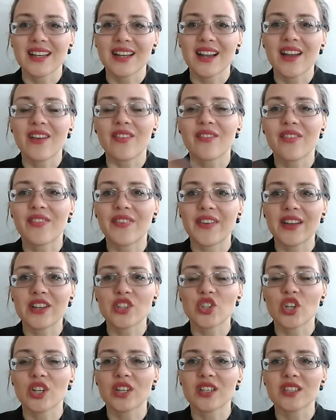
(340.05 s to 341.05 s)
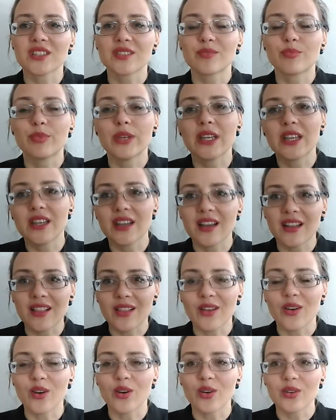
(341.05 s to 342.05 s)
confession is being
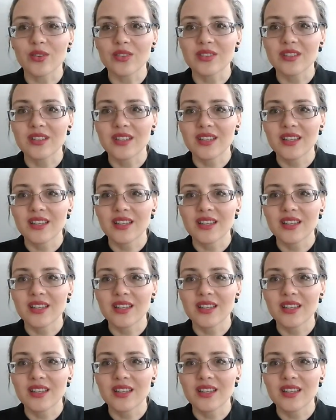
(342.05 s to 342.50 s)
alone